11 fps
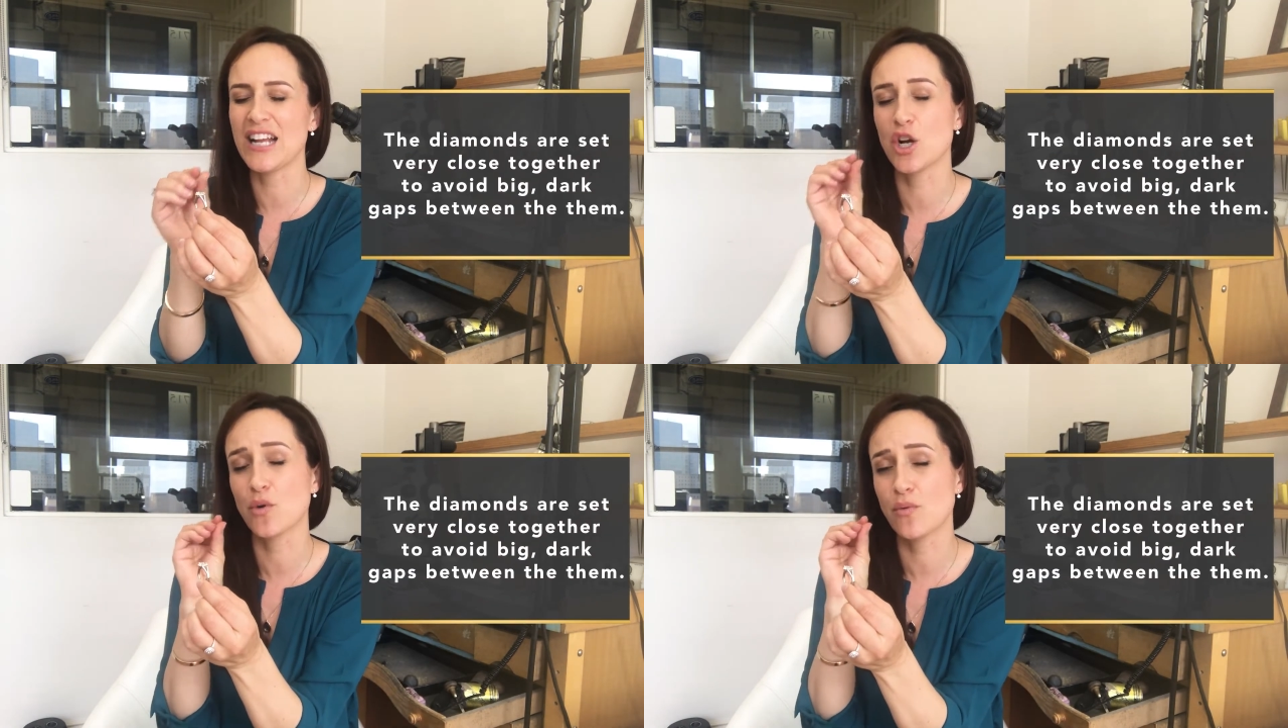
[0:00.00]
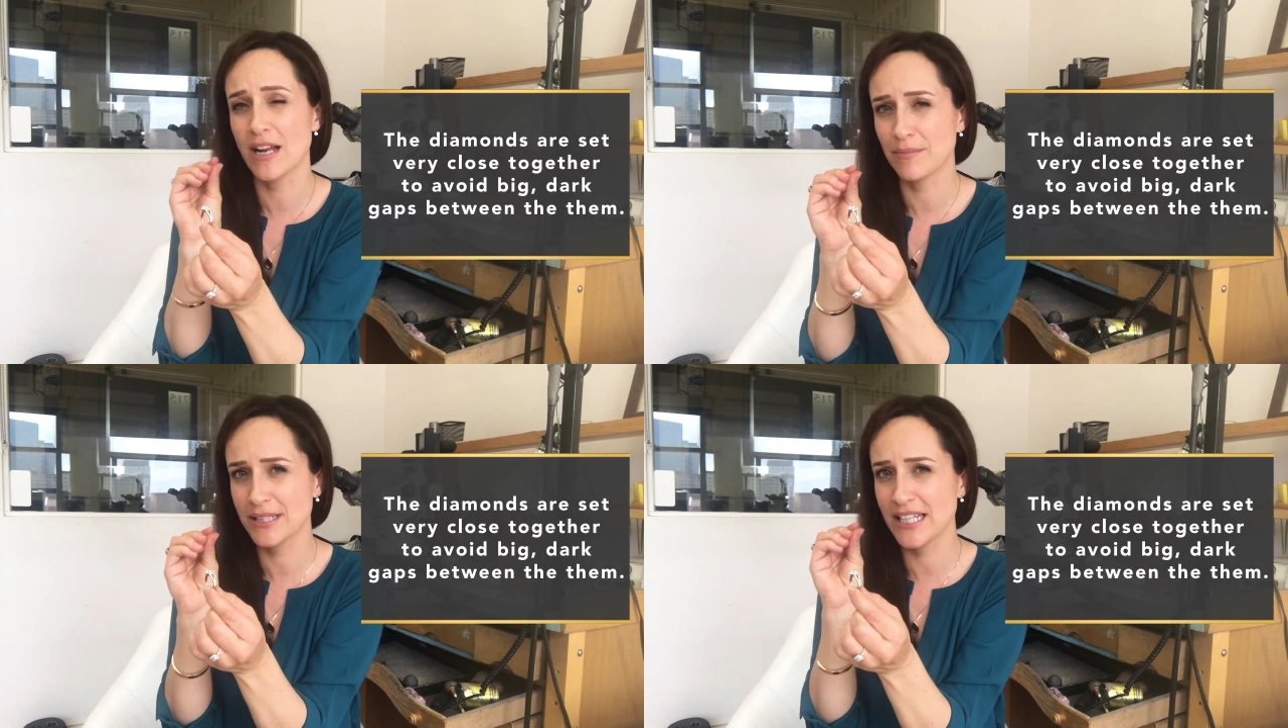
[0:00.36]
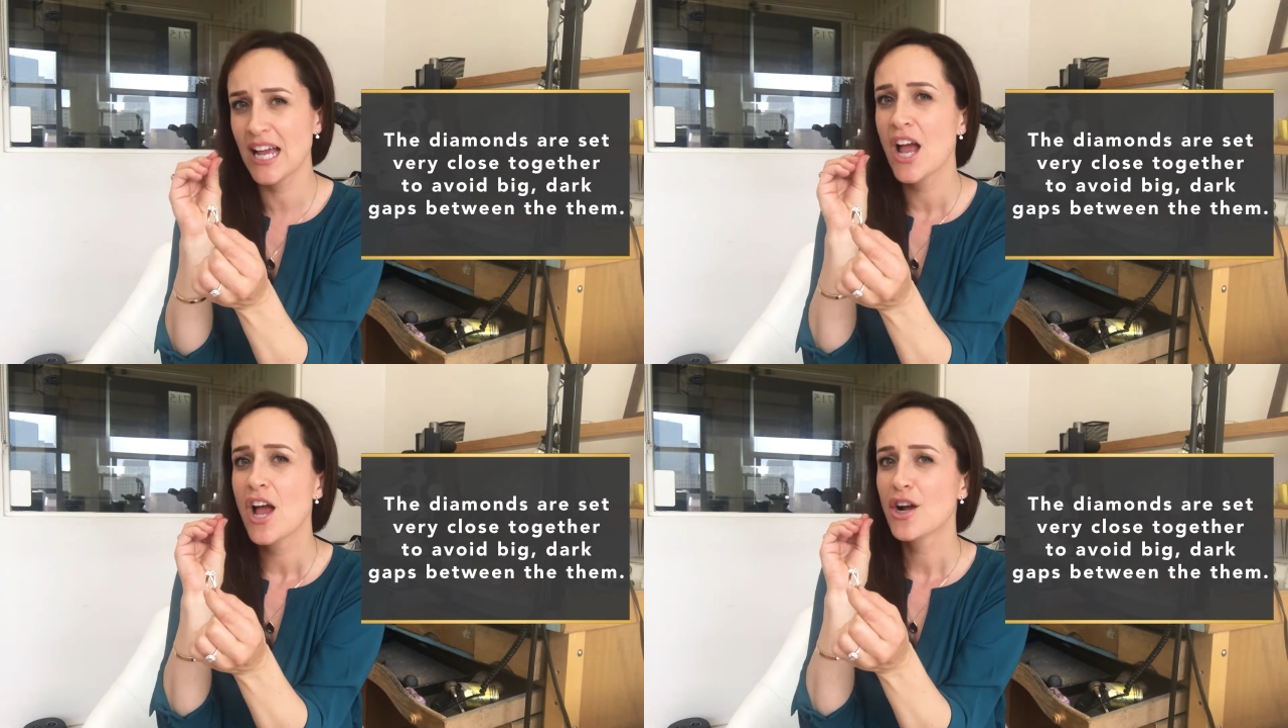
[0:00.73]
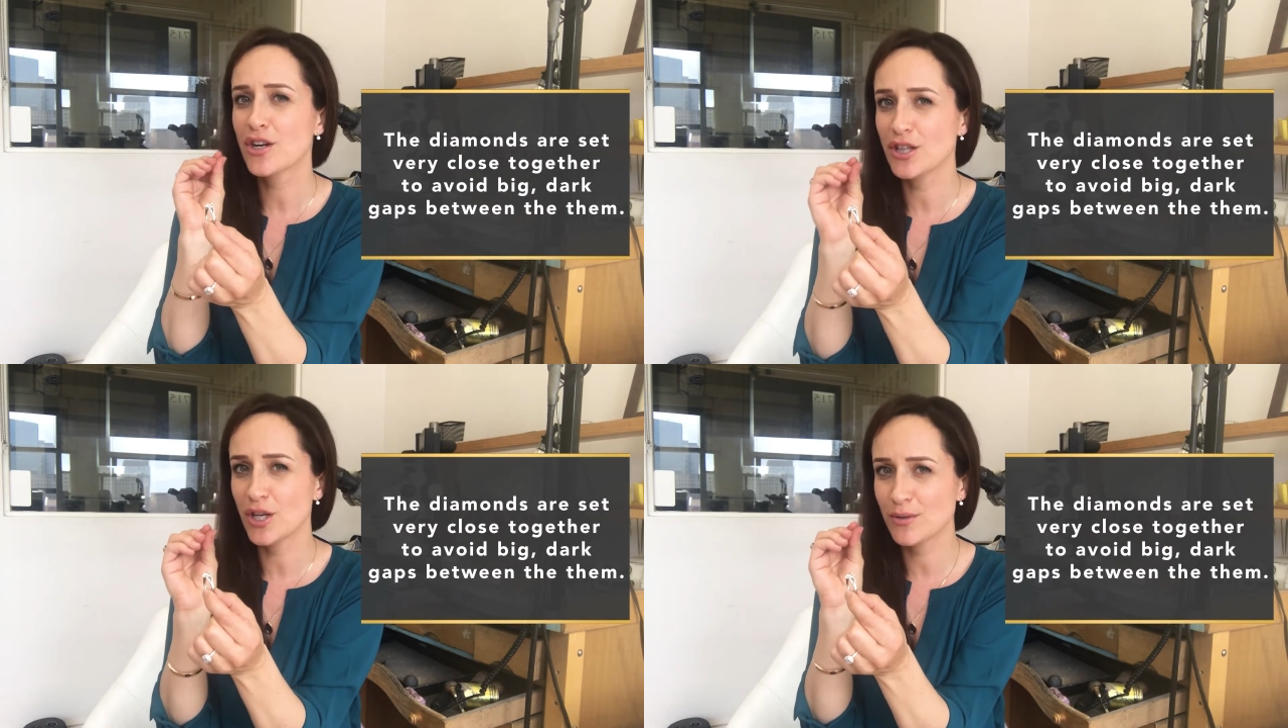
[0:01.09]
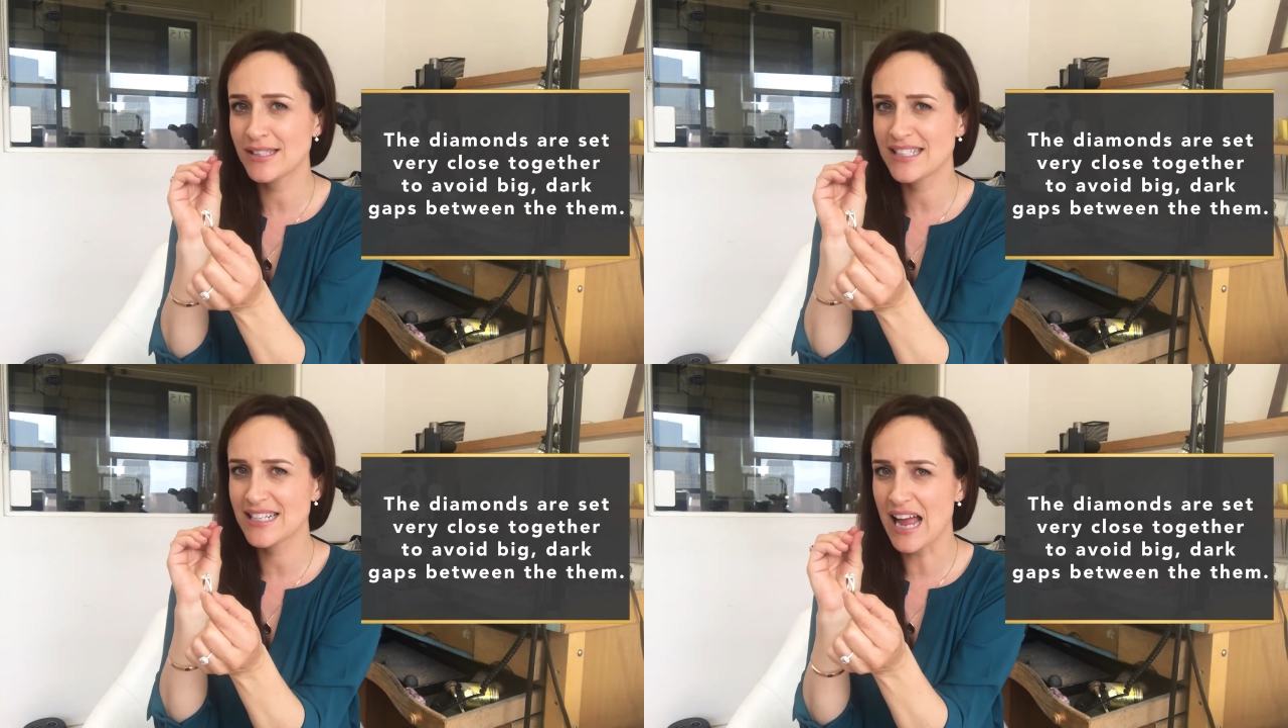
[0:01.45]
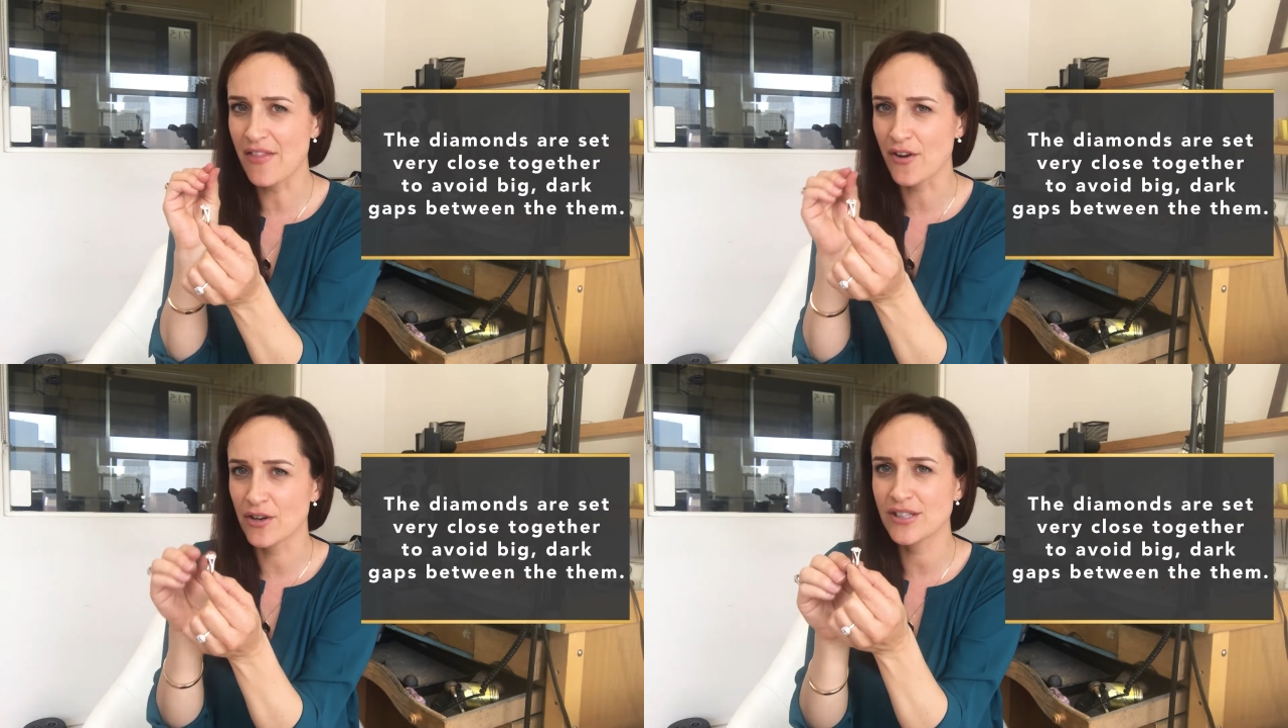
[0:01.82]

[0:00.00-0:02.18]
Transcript: incredibly close together.